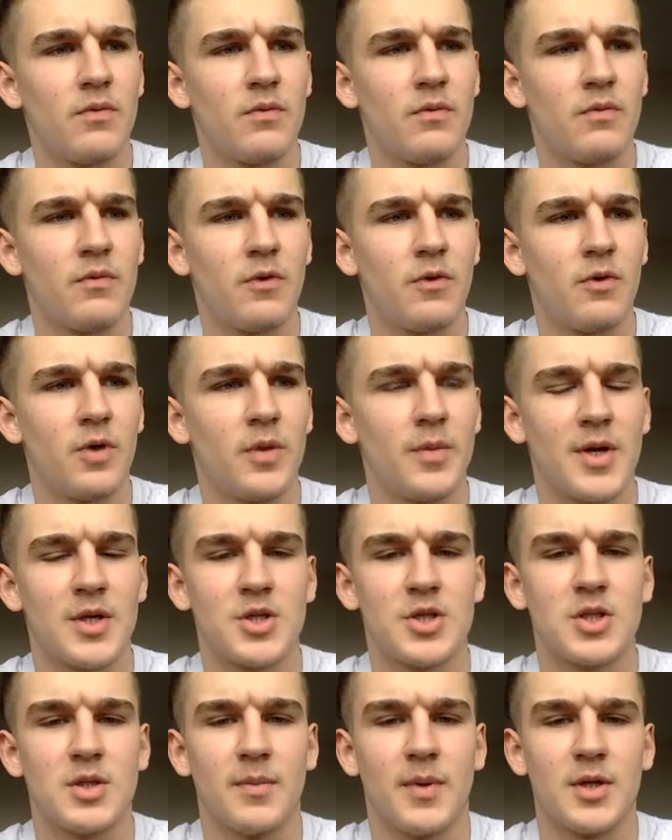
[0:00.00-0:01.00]
for the
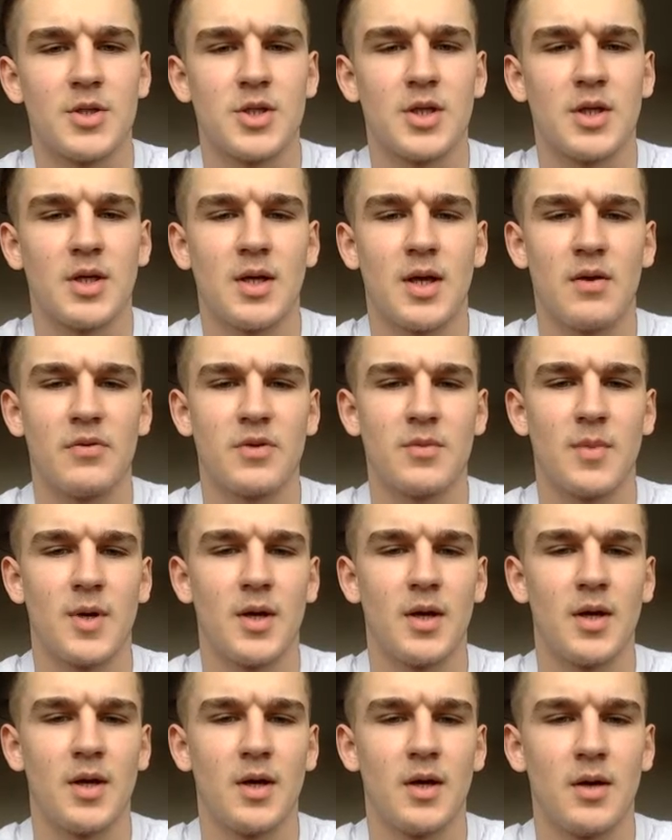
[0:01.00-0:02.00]
Manchester Magic after
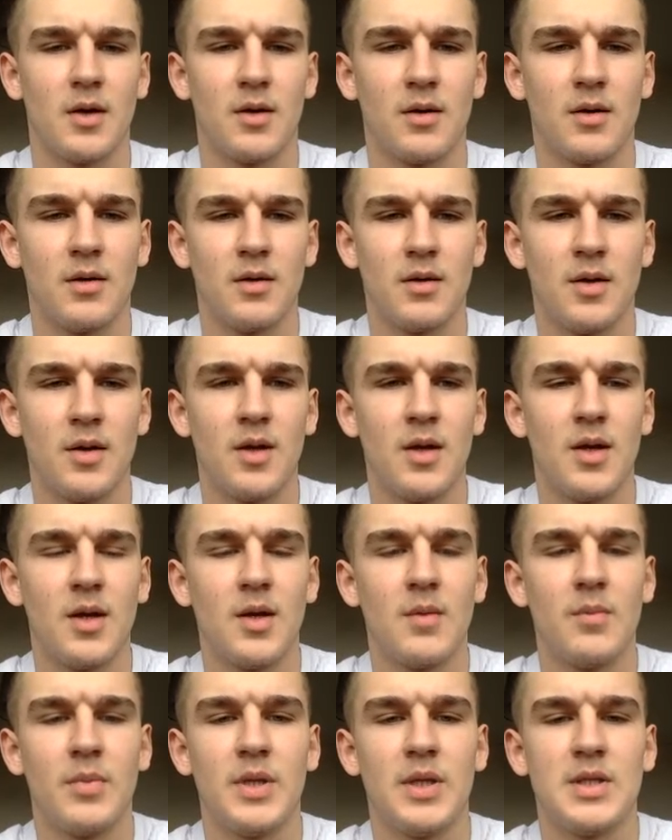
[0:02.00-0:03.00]
my
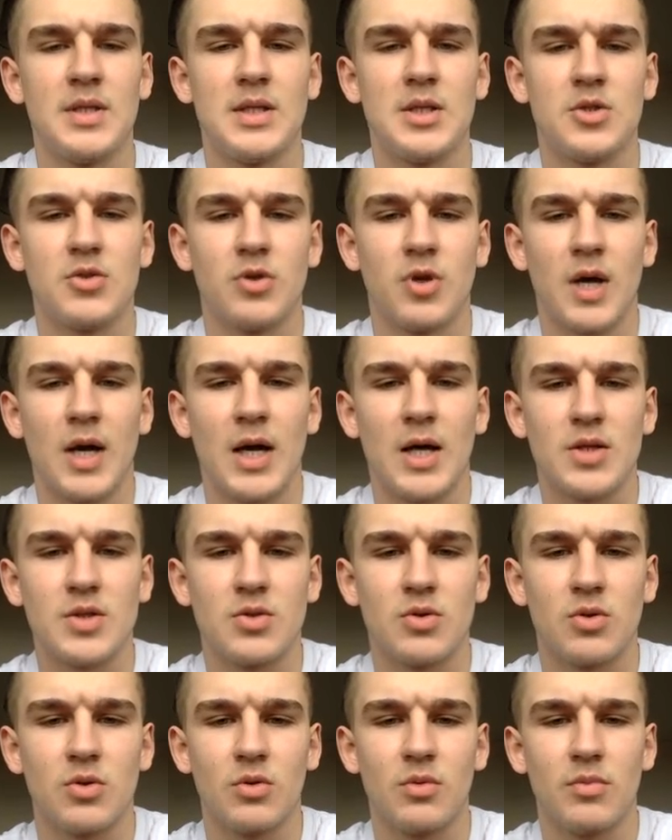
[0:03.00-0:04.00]
PE teacher at high
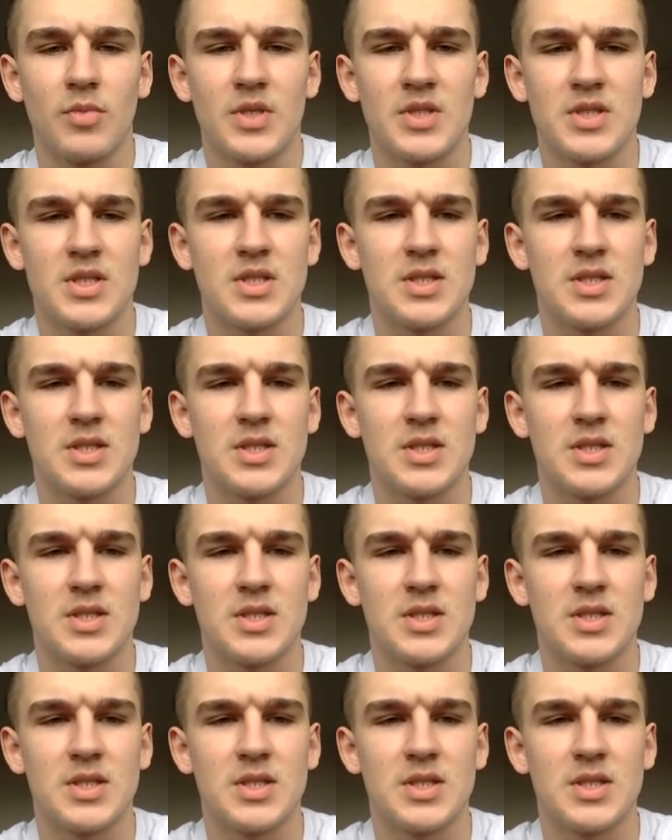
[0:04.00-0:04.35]
school, Mrs.